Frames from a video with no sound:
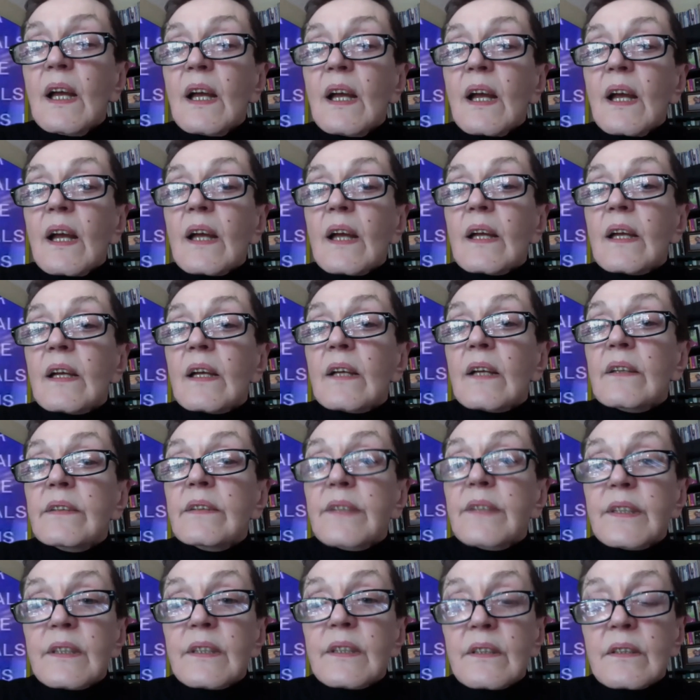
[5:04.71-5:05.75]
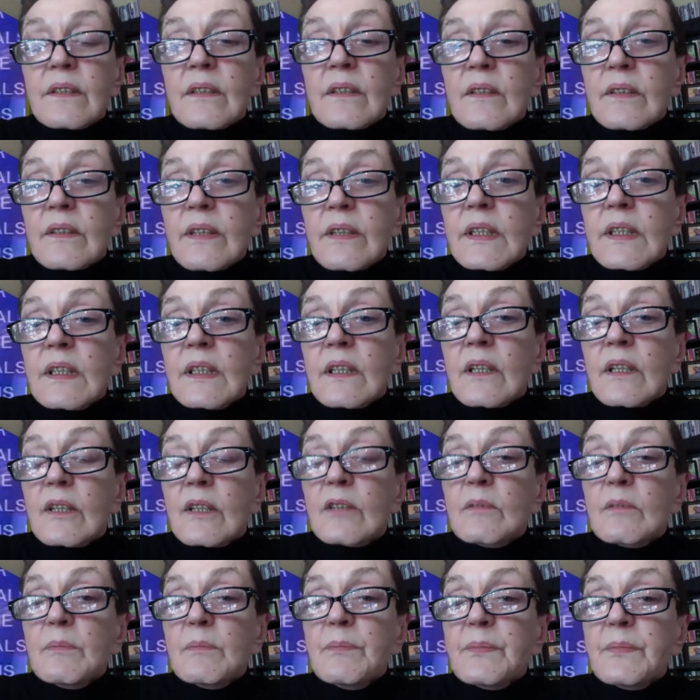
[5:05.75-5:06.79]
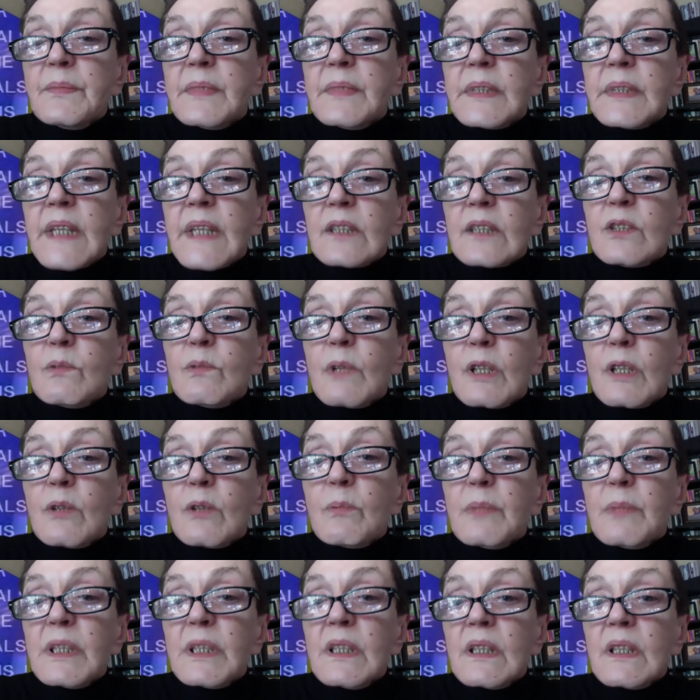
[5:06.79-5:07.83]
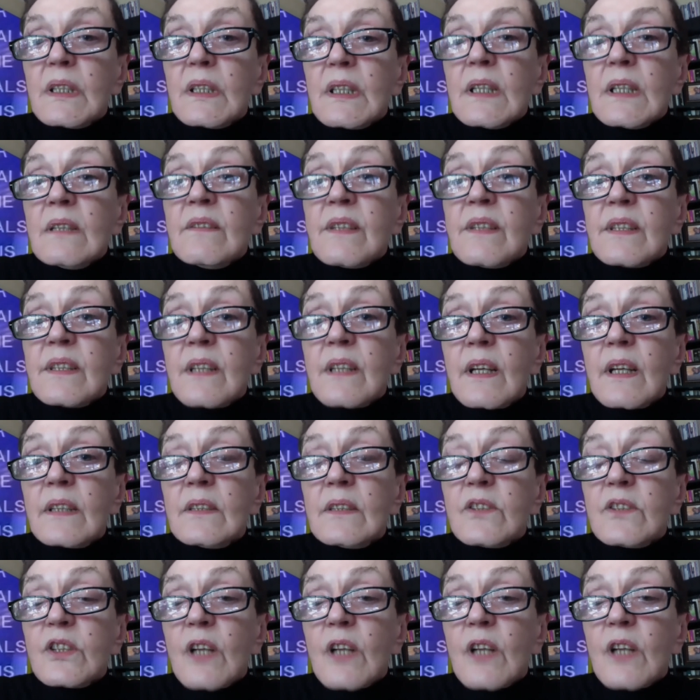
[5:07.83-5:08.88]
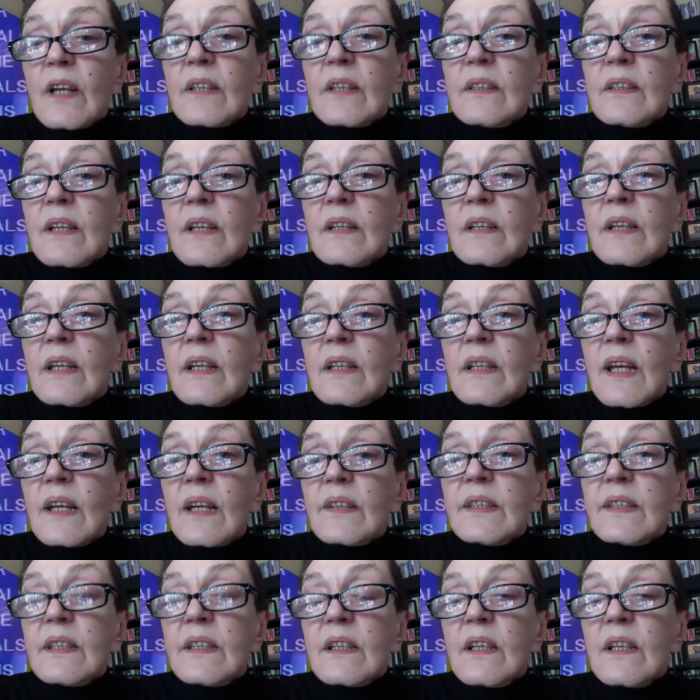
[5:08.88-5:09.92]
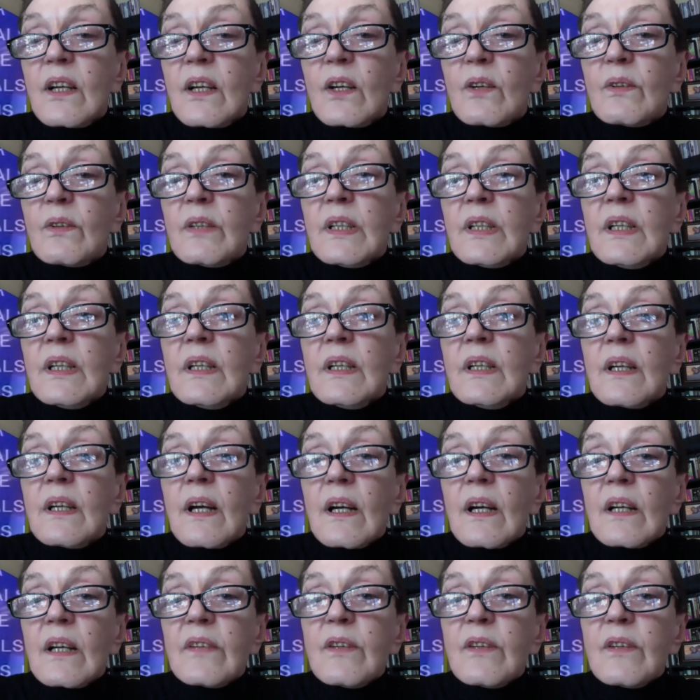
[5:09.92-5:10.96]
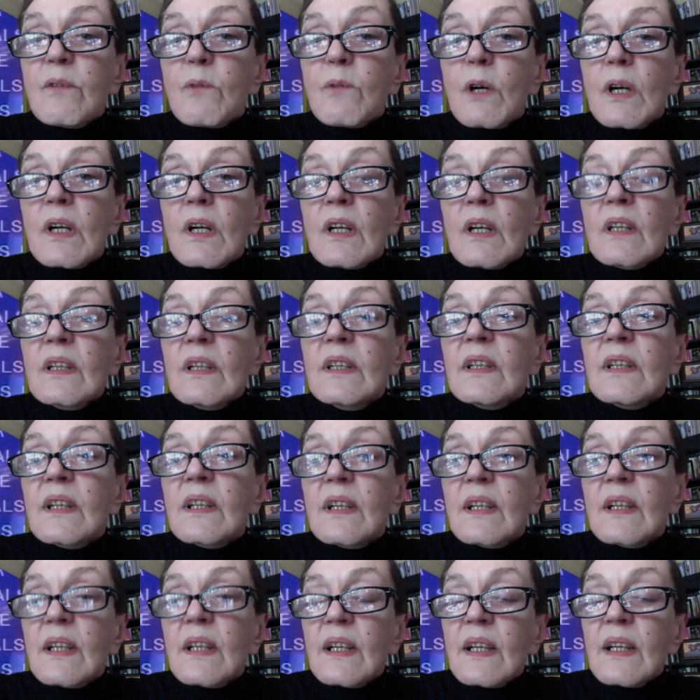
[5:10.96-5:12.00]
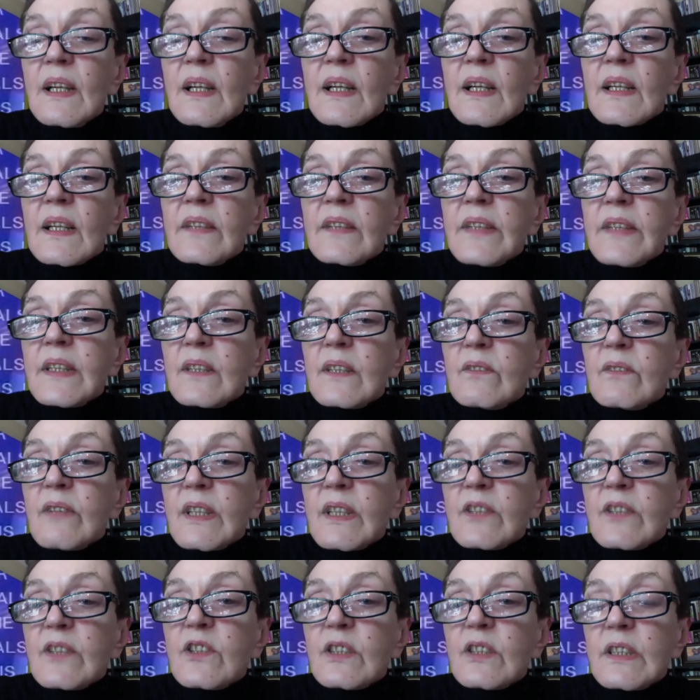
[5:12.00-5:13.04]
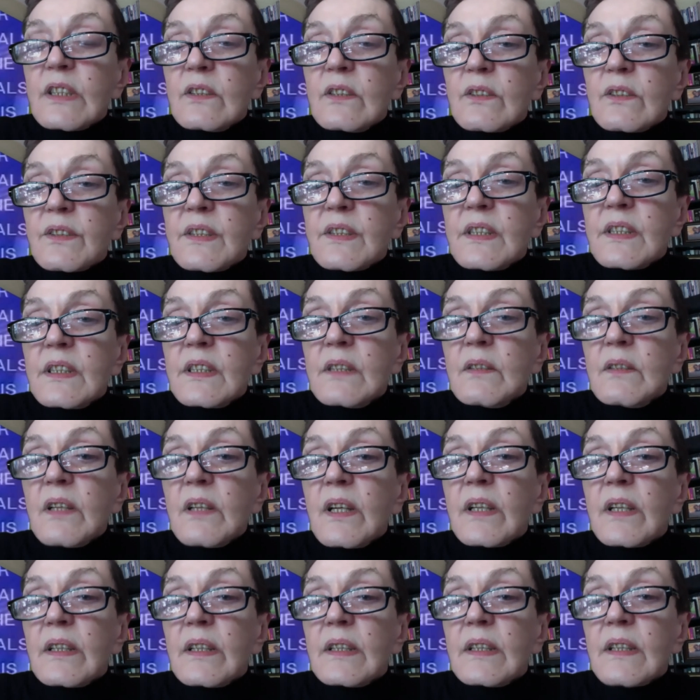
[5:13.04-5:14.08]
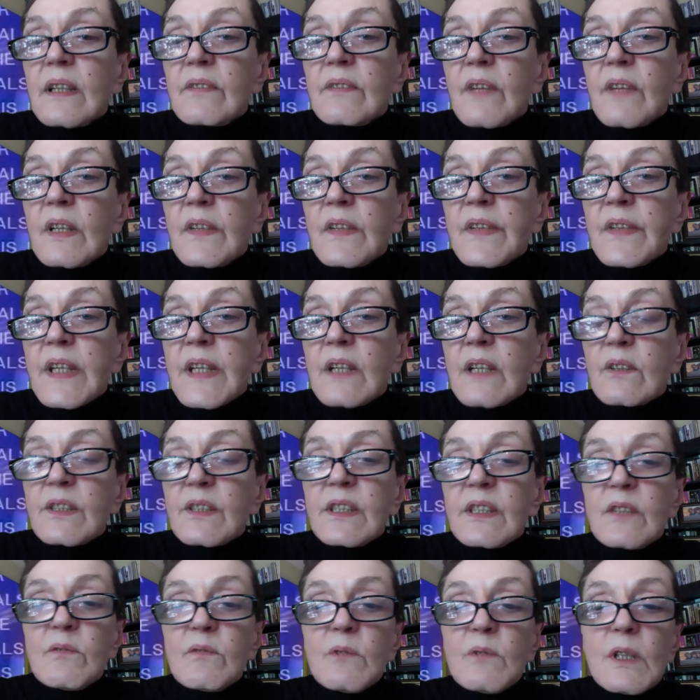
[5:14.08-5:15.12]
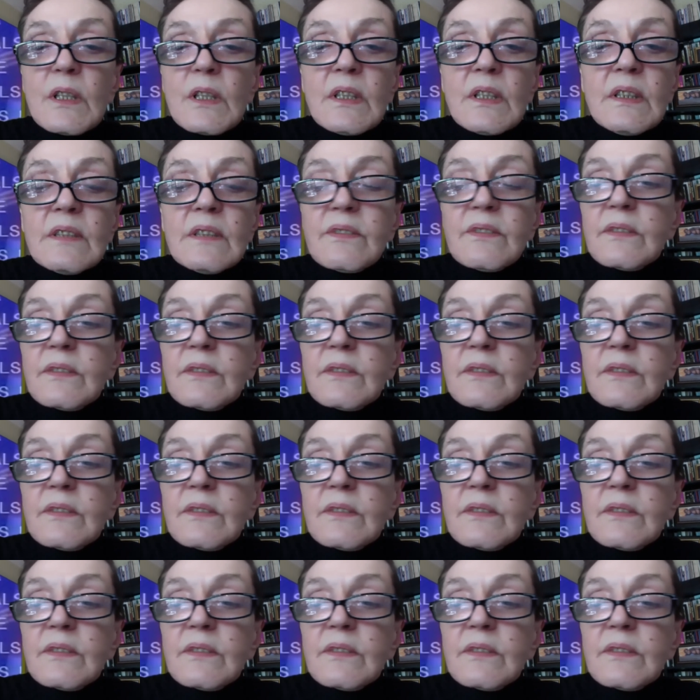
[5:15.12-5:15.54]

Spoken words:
And the next one will be an inside shot at the gallery on the wall. And then eventually you'll see it on the outside wall.